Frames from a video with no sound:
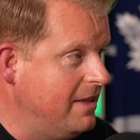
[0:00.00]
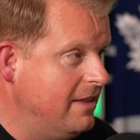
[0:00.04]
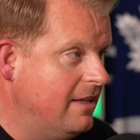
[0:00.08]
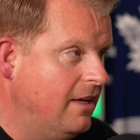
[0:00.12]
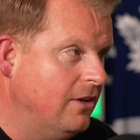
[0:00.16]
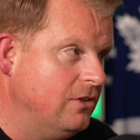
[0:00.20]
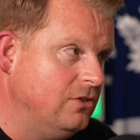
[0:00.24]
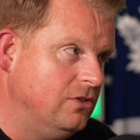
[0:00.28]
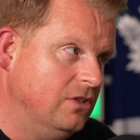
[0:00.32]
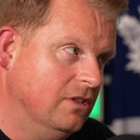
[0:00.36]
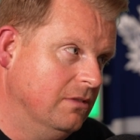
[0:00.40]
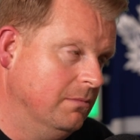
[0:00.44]
mean,
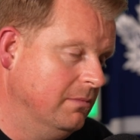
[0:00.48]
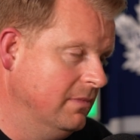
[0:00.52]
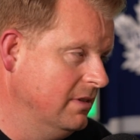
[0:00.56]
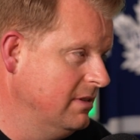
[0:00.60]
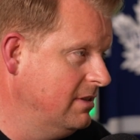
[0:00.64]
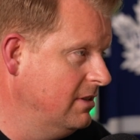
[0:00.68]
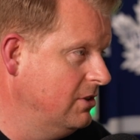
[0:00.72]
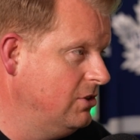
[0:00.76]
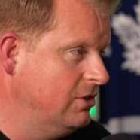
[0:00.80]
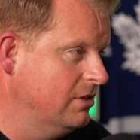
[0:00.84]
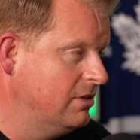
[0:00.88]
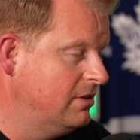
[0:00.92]
those
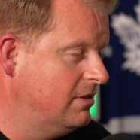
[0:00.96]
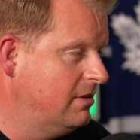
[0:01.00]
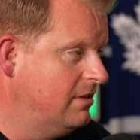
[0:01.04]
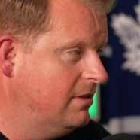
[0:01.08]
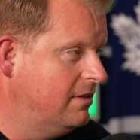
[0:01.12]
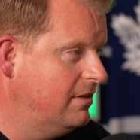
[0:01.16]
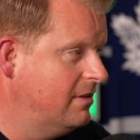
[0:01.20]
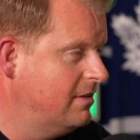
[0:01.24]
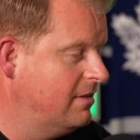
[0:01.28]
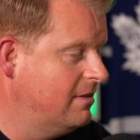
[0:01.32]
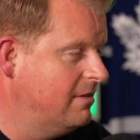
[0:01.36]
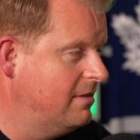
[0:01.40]
numbers are just
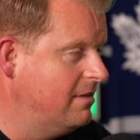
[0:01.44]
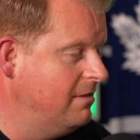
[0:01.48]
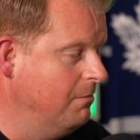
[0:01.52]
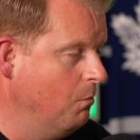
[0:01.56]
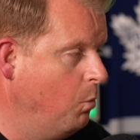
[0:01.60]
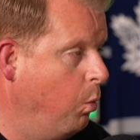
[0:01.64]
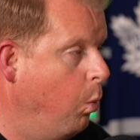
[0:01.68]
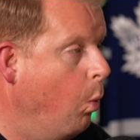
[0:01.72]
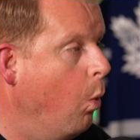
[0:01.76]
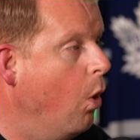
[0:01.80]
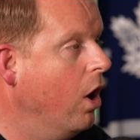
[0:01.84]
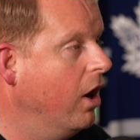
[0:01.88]

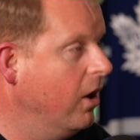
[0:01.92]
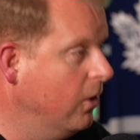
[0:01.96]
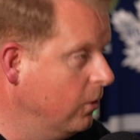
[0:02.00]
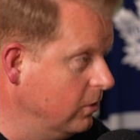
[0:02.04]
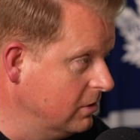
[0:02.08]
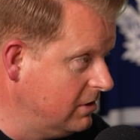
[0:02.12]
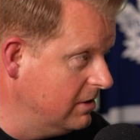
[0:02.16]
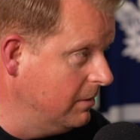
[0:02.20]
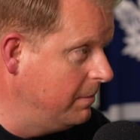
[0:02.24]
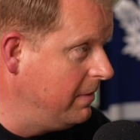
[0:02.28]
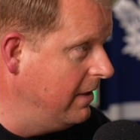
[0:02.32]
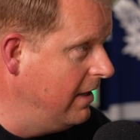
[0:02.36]

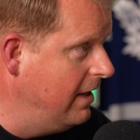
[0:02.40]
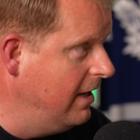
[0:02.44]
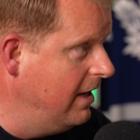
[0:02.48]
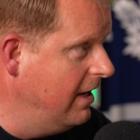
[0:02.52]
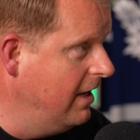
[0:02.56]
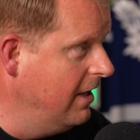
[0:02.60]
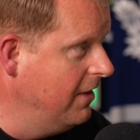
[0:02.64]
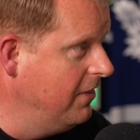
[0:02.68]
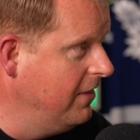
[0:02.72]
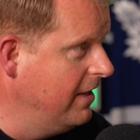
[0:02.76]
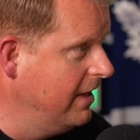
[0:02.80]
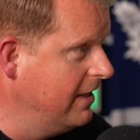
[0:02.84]
worlds
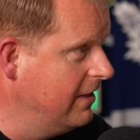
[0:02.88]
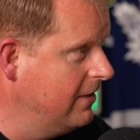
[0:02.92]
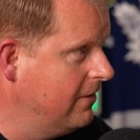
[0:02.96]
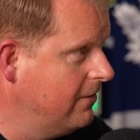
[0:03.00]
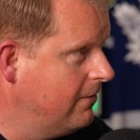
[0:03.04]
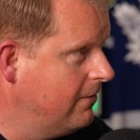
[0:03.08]
apart, aren't they?